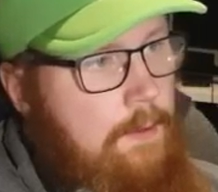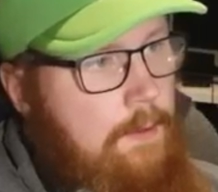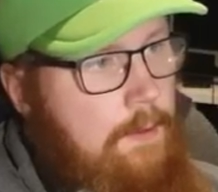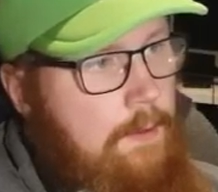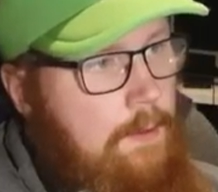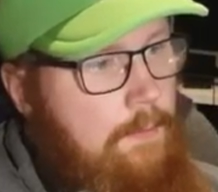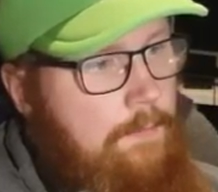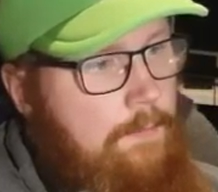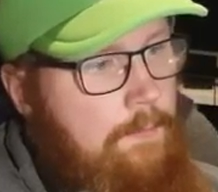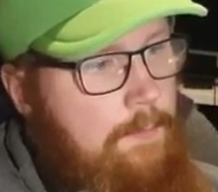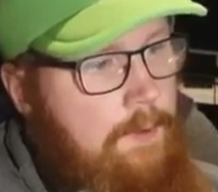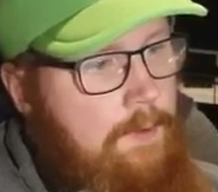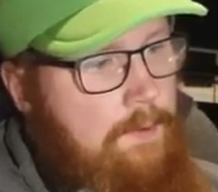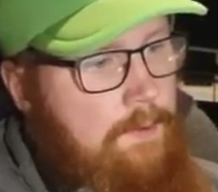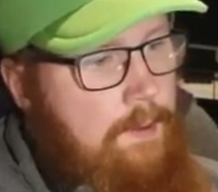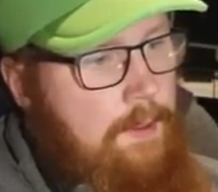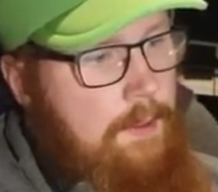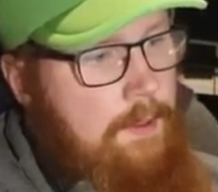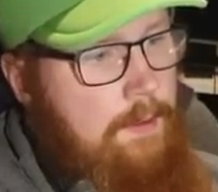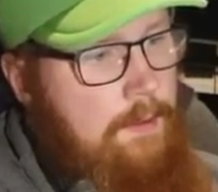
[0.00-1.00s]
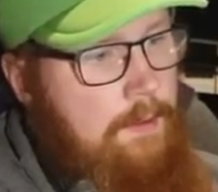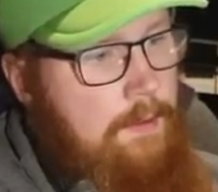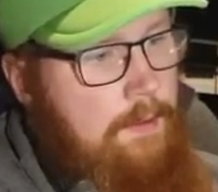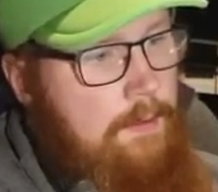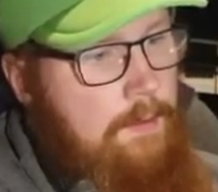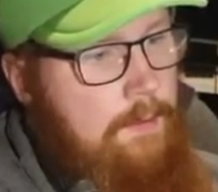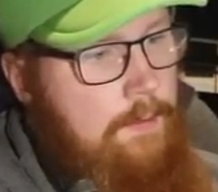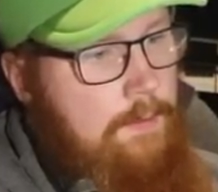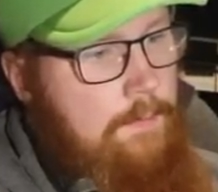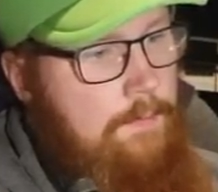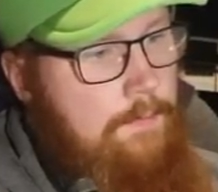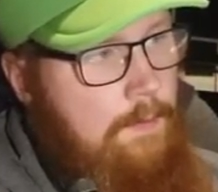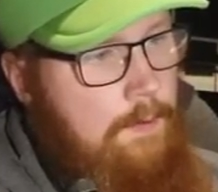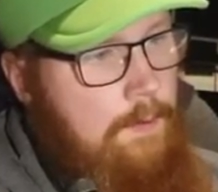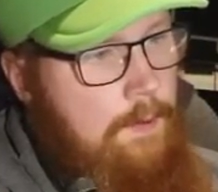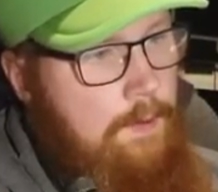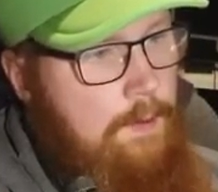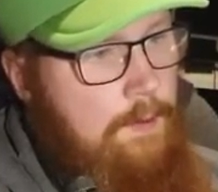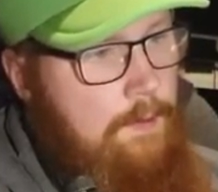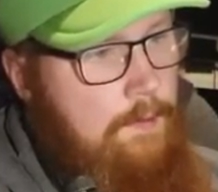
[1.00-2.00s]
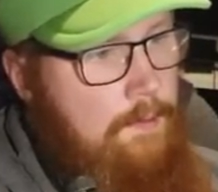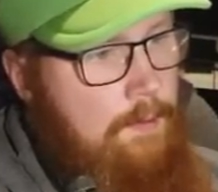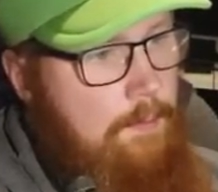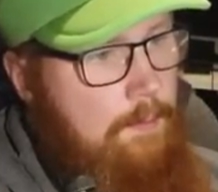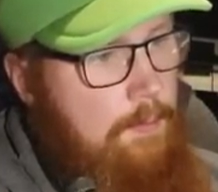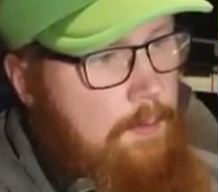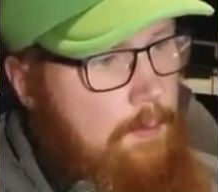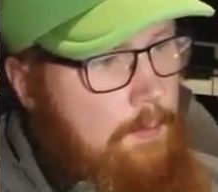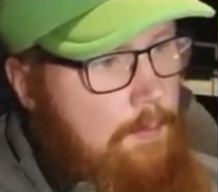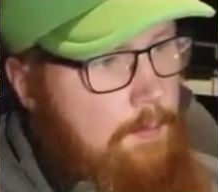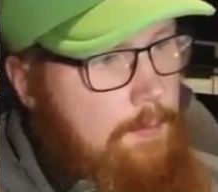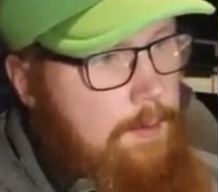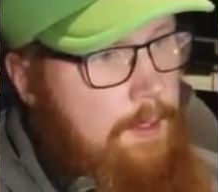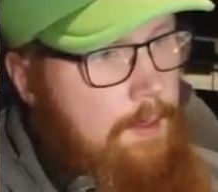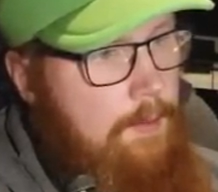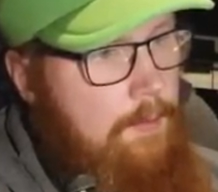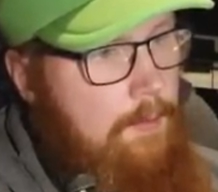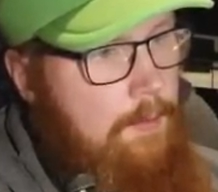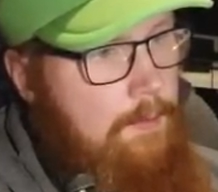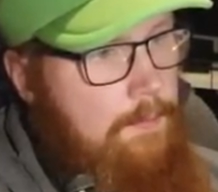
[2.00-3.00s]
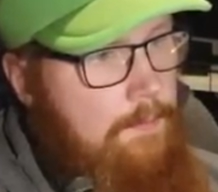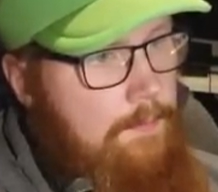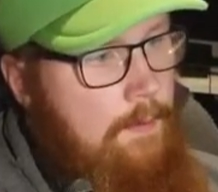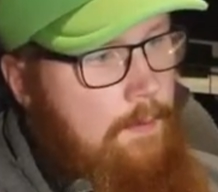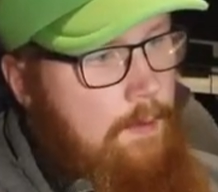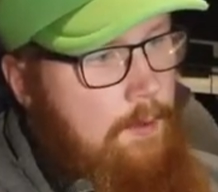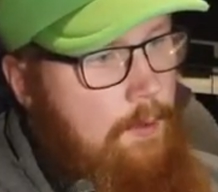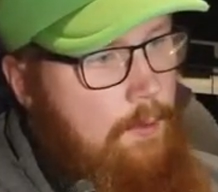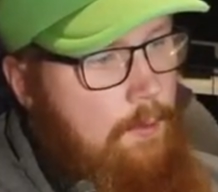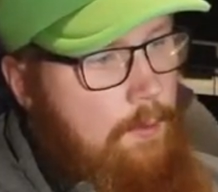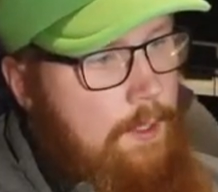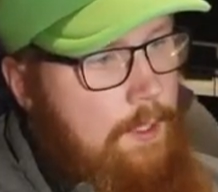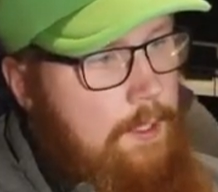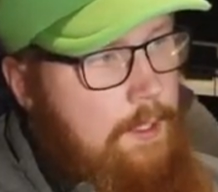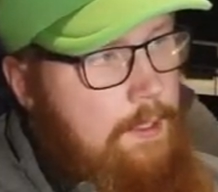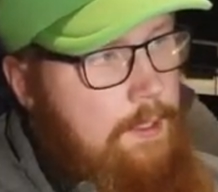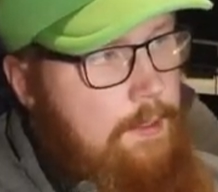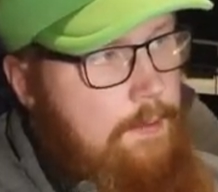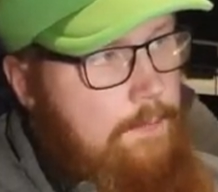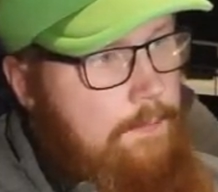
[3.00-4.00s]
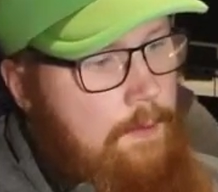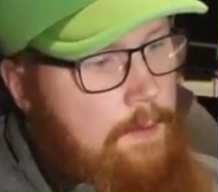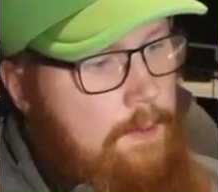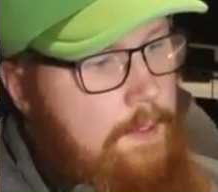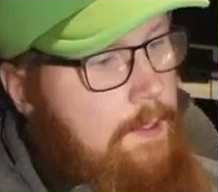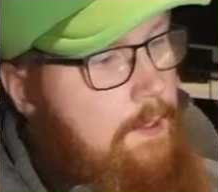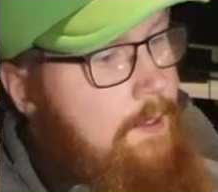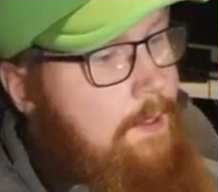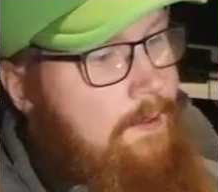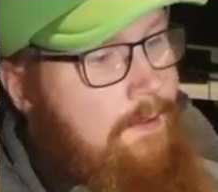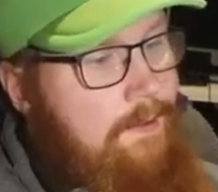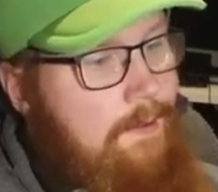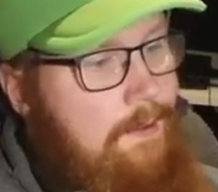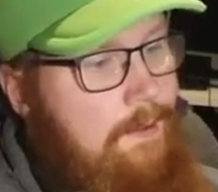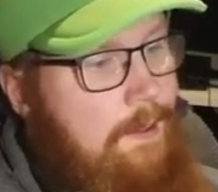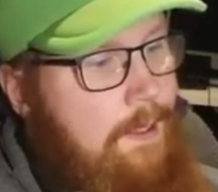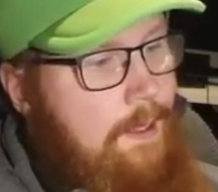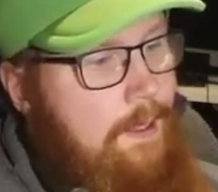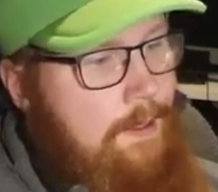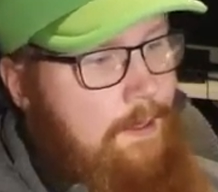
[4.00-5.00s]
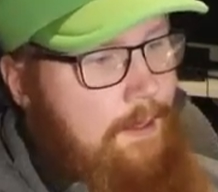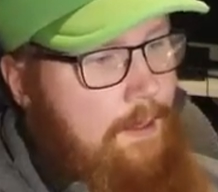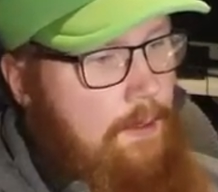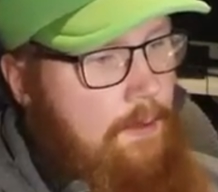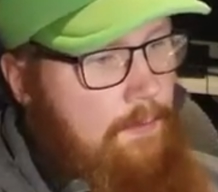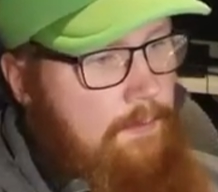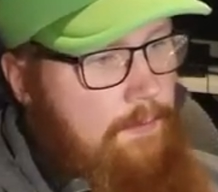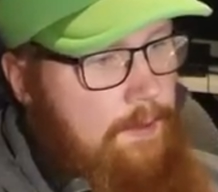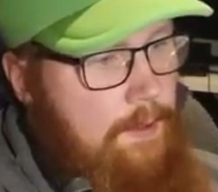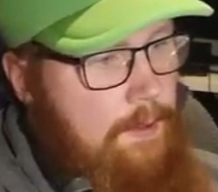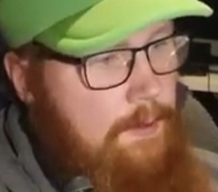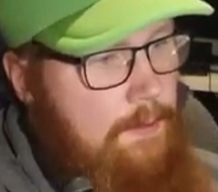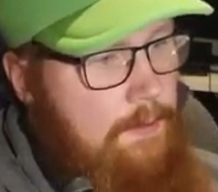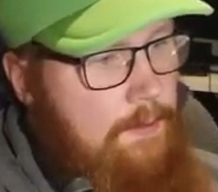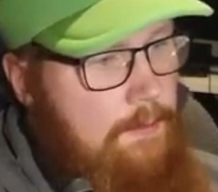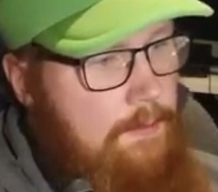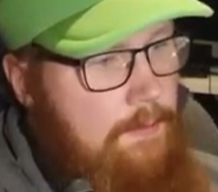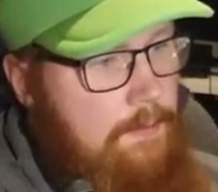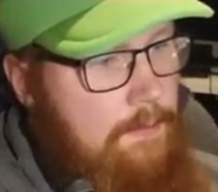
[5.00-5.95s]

Oh, missed that. All right. An extra bubble power. Okay. Did not see that guy over there.